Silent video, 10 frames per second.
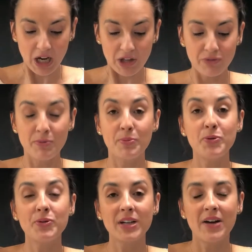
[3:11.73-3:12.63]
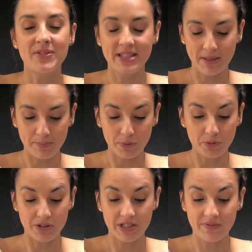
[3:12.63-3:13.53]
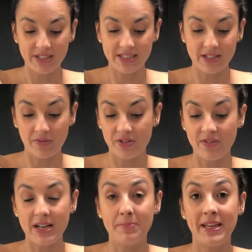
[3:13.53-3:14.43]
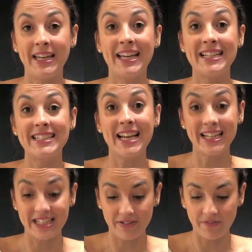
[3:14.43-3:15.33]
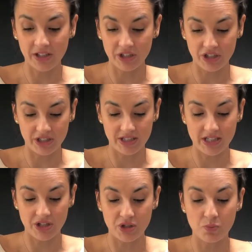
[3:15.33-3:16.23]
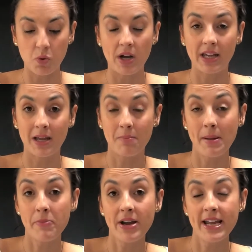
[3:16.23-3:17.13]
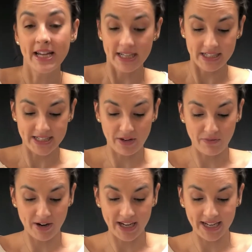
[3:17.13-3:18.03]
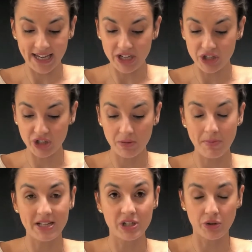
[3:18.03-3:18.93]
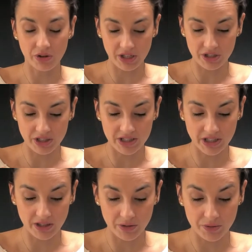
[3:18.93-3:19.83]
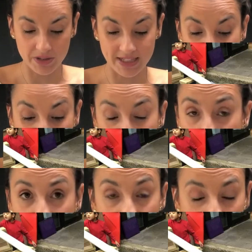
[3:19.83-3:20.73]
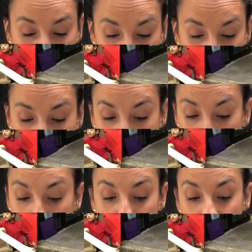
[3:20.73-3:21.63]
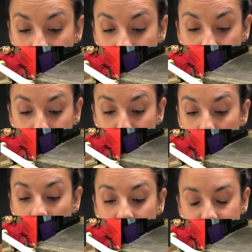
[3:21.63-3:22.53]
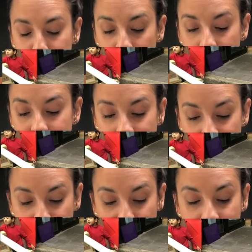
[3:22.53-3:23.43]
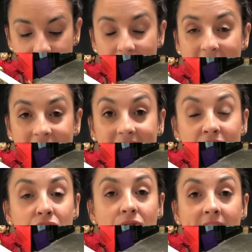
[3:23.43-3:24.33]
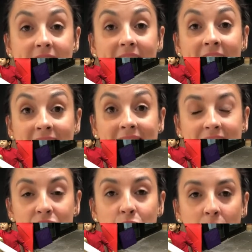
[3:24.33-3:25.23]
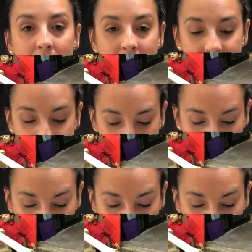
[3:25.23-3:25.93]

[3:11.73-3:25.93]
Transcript: The report covers the importance of developing executive functions such as working memory, self-regulation, metacognition skills, language skills, motor skills, prior experience and attitudes, and interests and enjoyment.